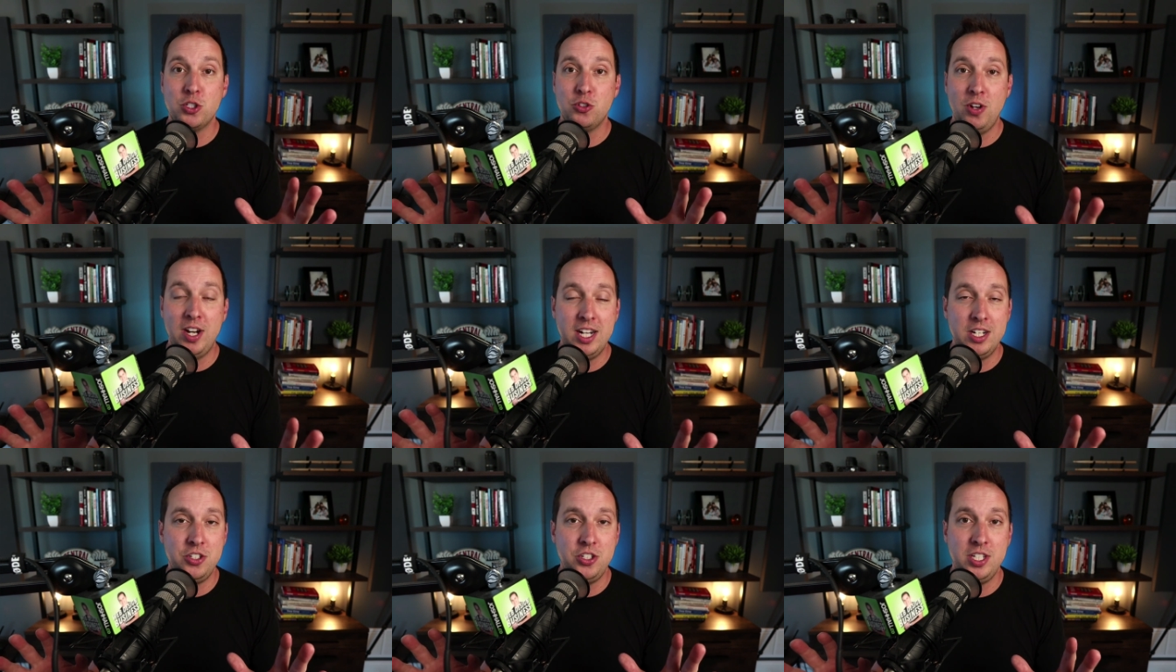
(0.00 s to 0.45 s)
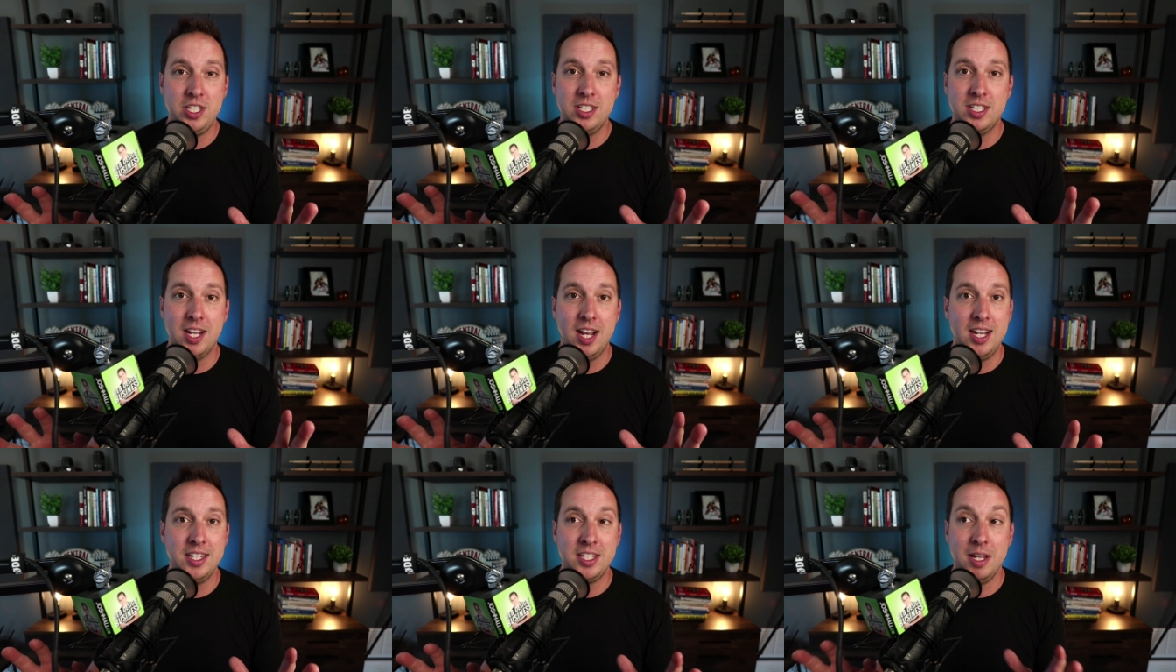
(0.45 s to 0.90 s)
strategies,
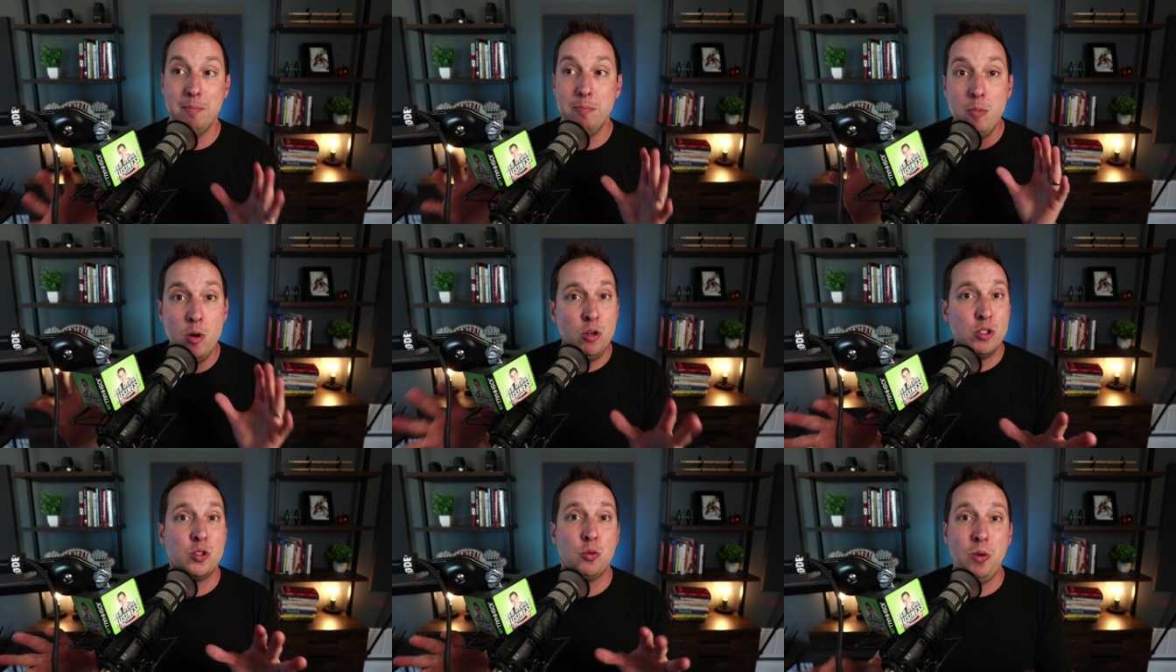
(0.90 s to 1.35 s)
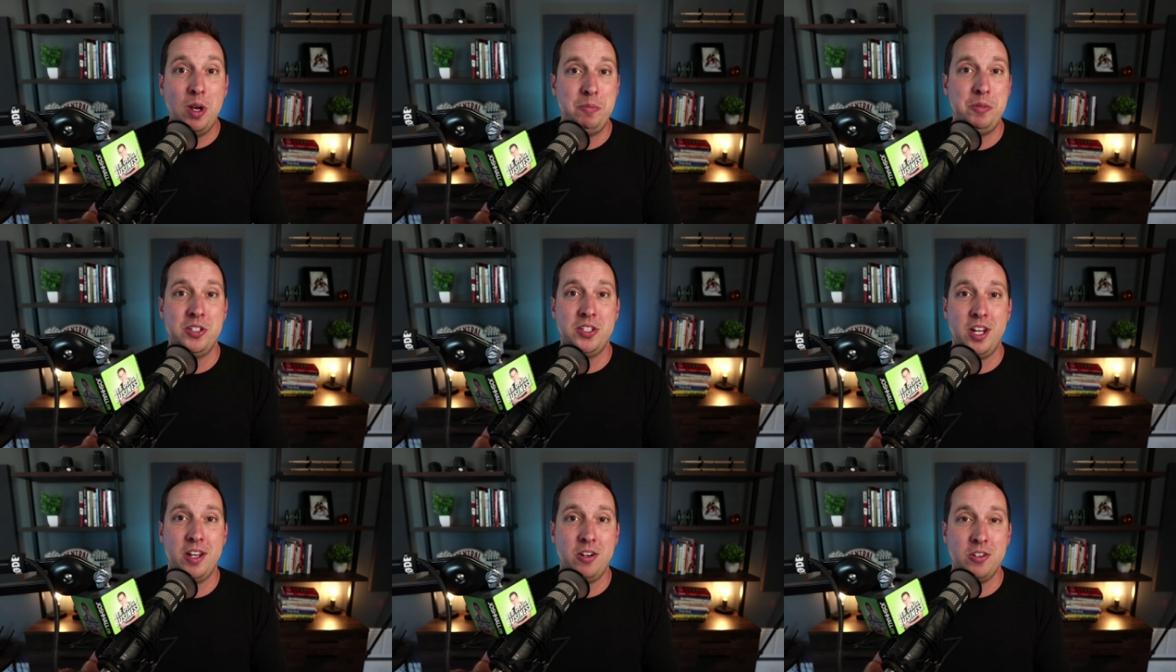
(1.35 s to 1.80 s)
guys, that most web
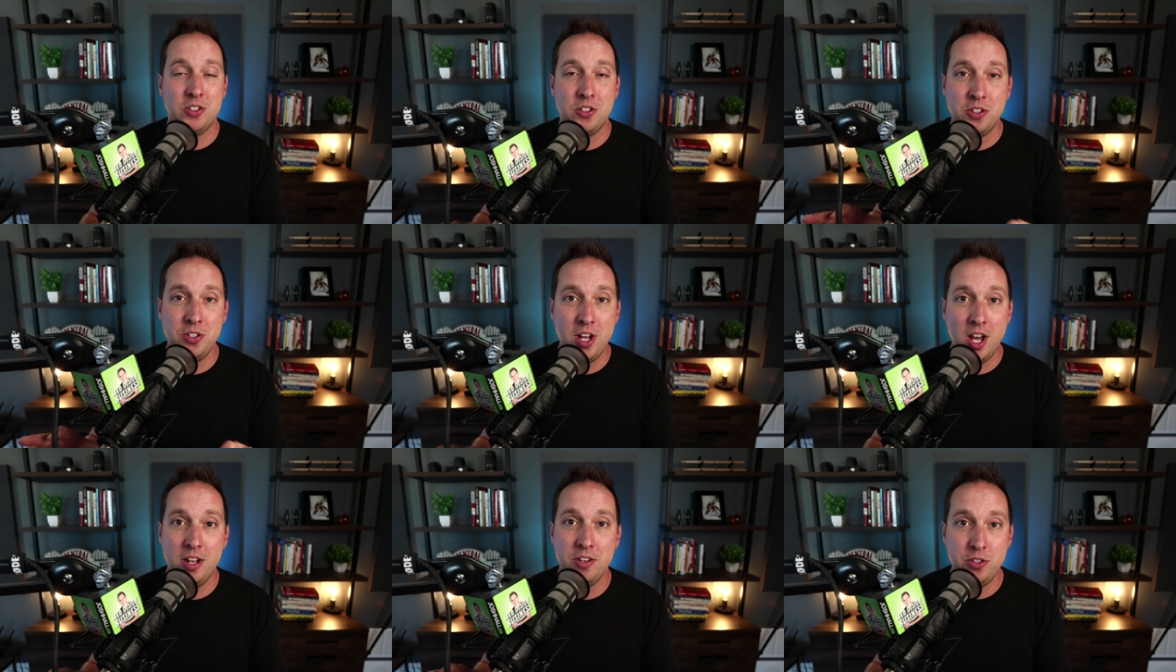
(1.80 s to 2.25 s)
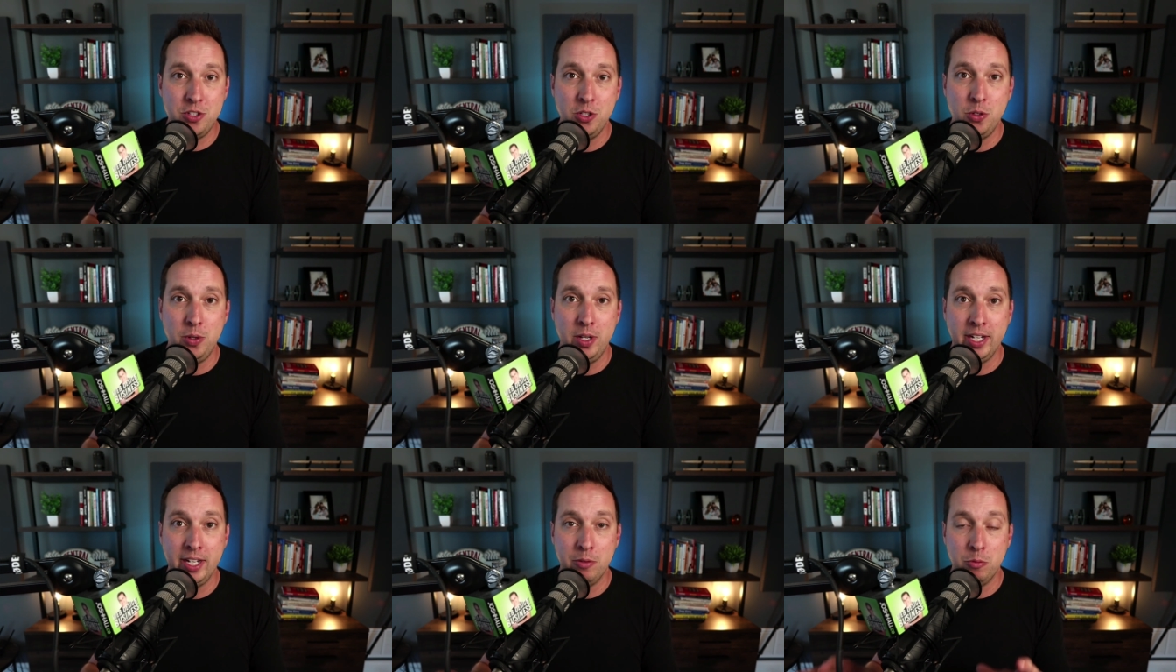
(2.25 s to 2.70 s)
designers are not doing.